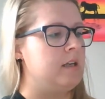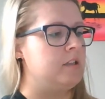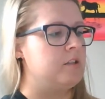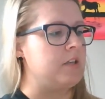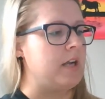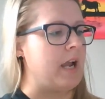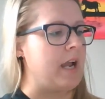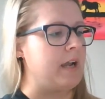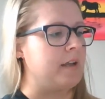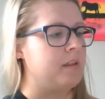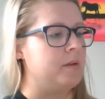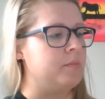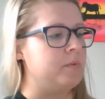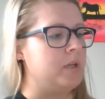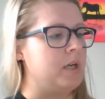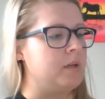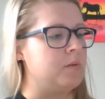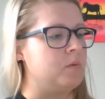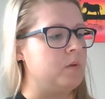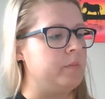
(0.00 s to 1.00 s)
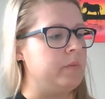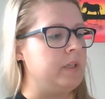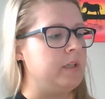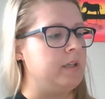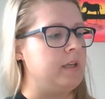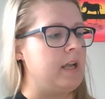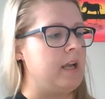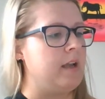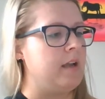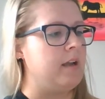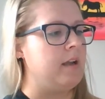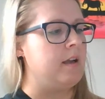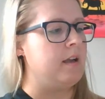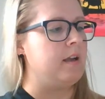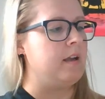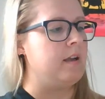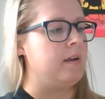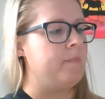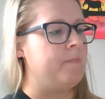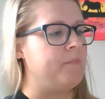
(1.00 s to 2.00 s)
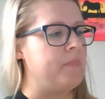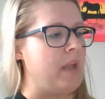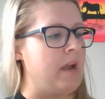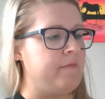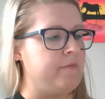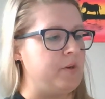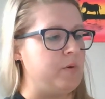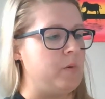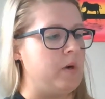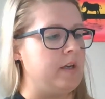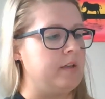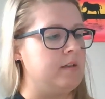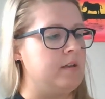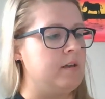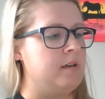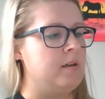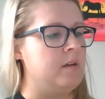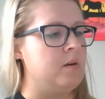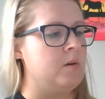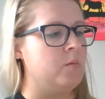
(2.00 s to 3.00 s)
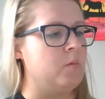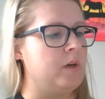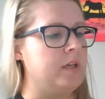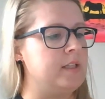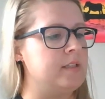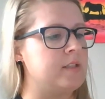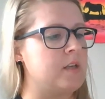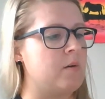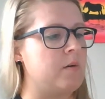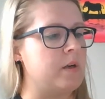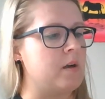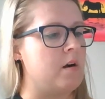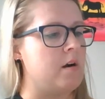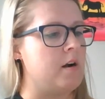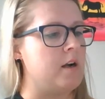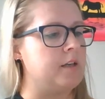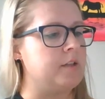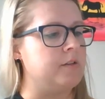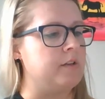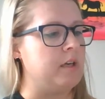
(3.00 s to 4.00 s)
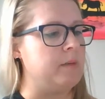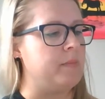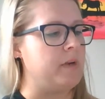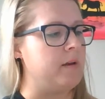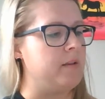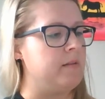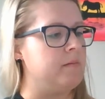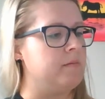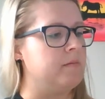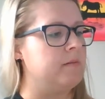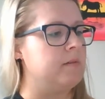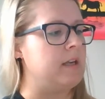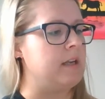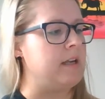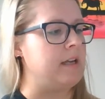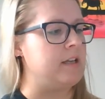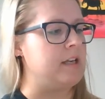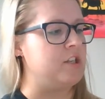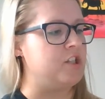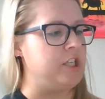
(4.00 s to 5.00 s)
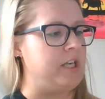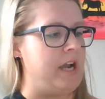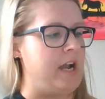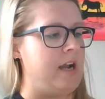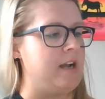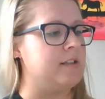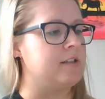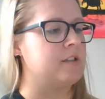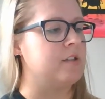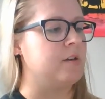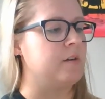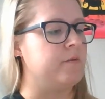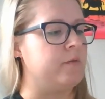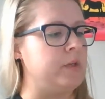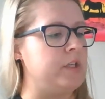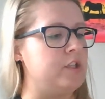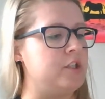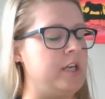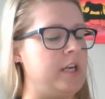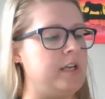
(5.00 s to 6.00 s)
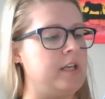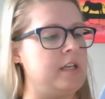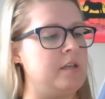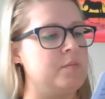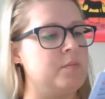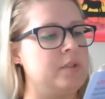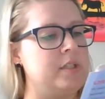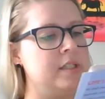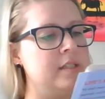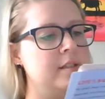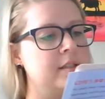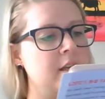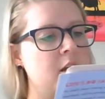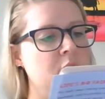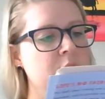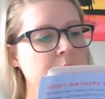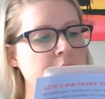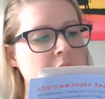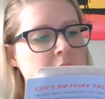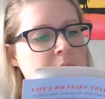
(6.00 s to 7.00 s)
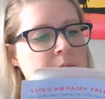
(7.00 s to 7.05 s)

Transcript: Jack, the blonde woman, everyone. What is going on, Grandma? She asked, her voice shaking. Please tell me.